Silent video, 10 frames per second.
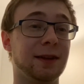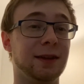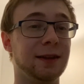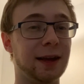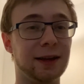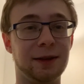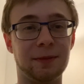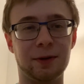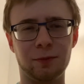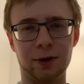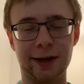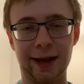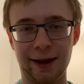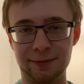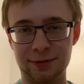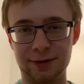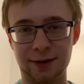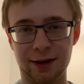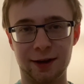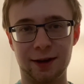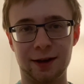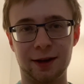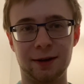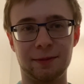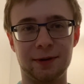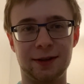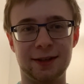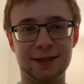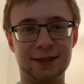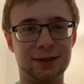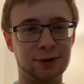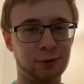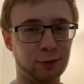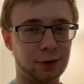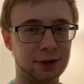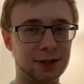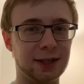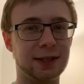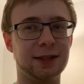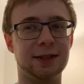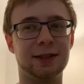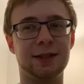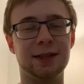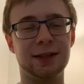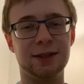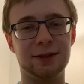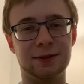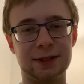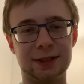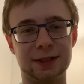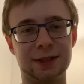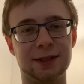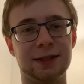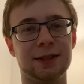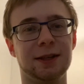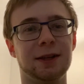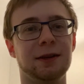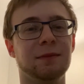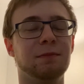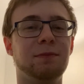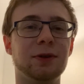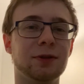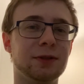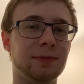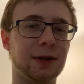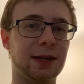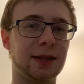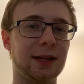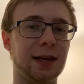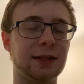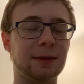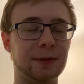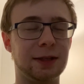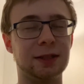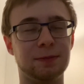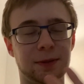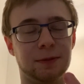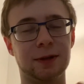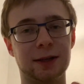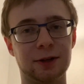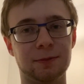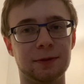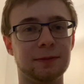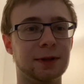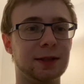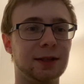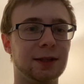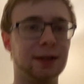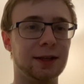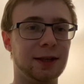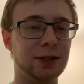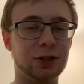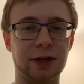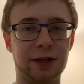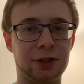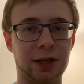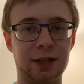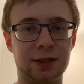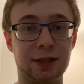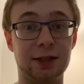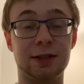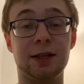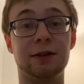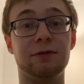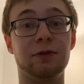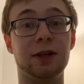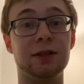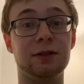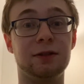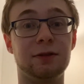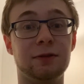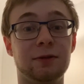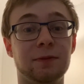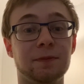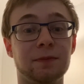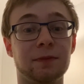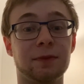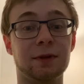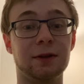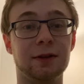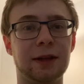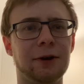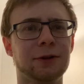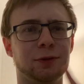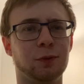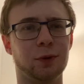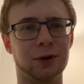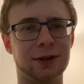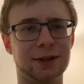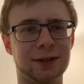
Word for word: Yeah, he made one app, but he still works. He continuously builds upon that. I mean, he has people that help him, but he's strategizing. He's thinking of ways to, now his work,